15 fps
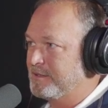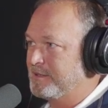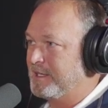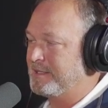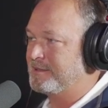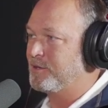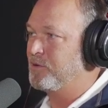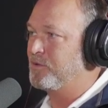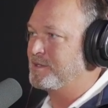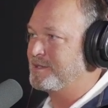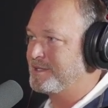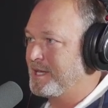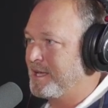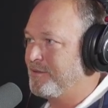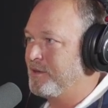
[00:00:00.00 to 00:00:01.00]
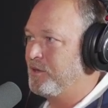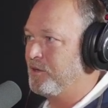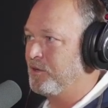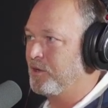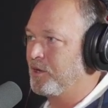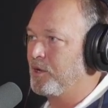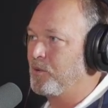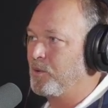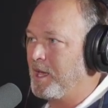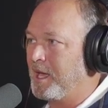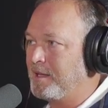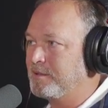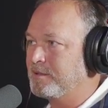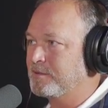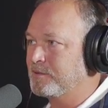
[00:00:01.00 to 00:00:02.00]
that's over 700
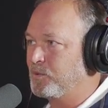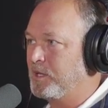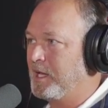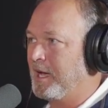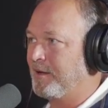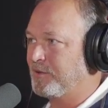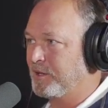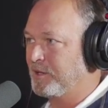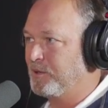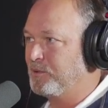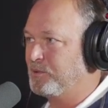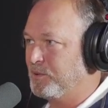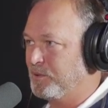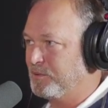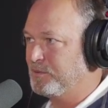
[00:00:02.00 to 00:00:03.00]
locations we have to go to.